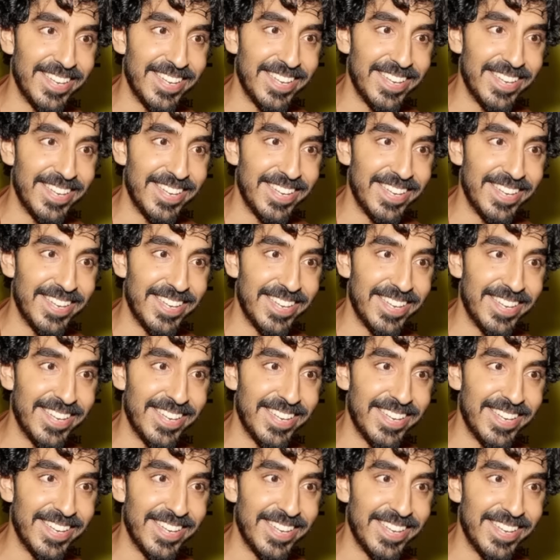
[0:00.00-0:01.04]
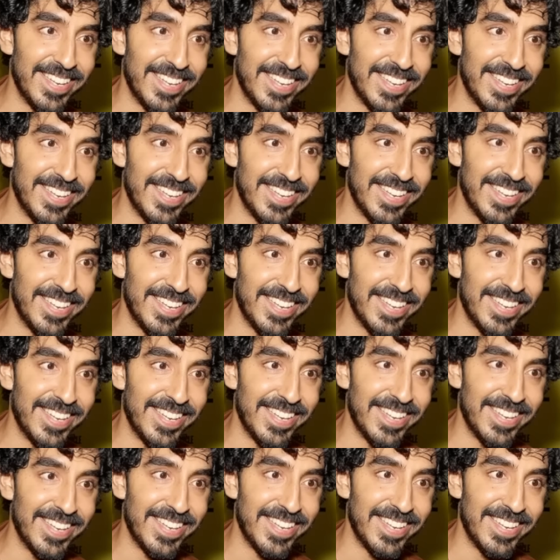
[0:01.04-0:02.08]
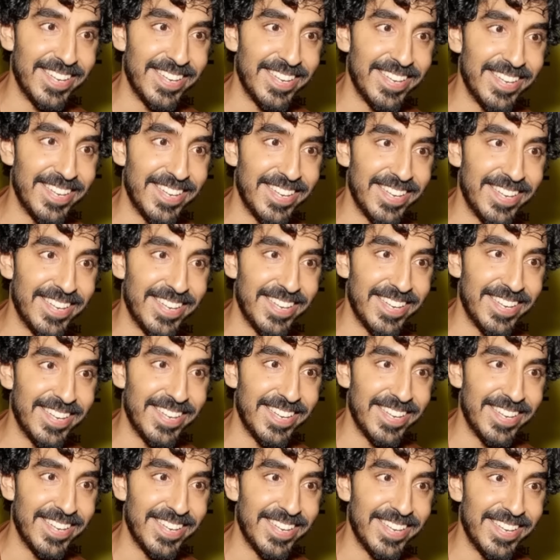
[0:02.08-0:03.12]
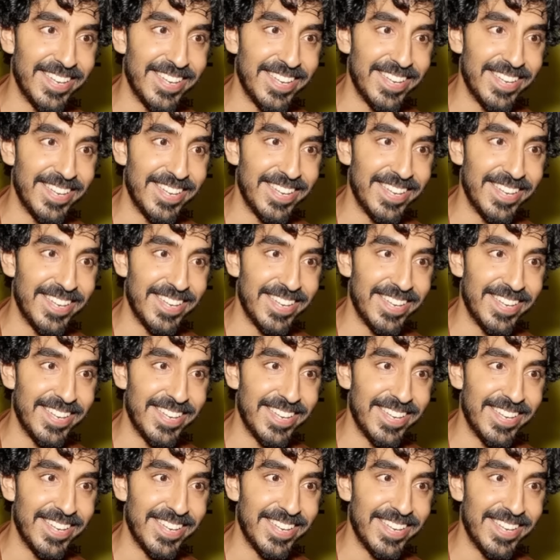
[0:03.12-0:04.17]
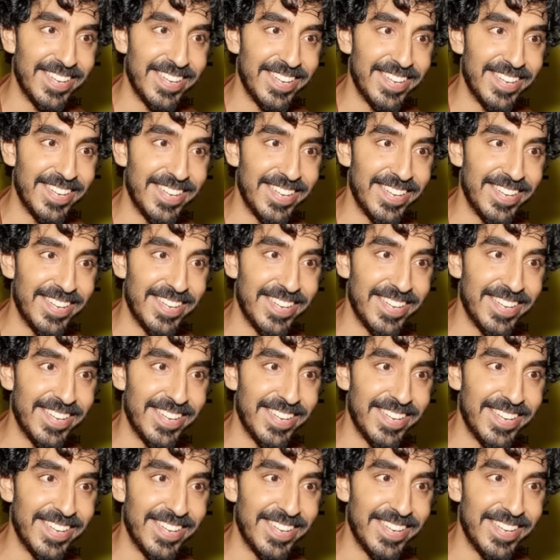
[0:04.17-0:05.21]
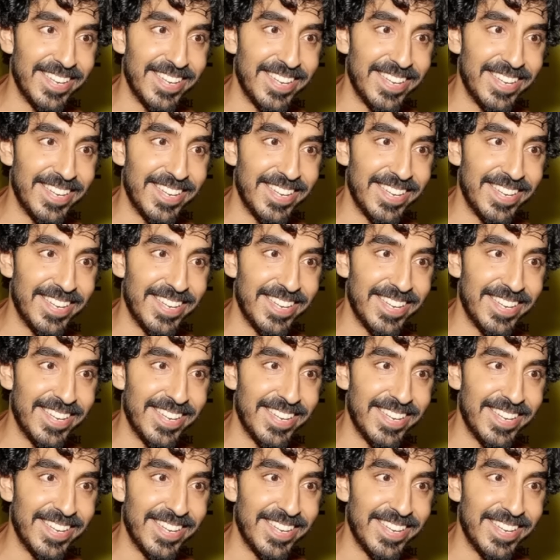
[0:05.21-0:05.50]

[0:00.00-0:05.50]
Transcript: No words are spoken by the person on screen.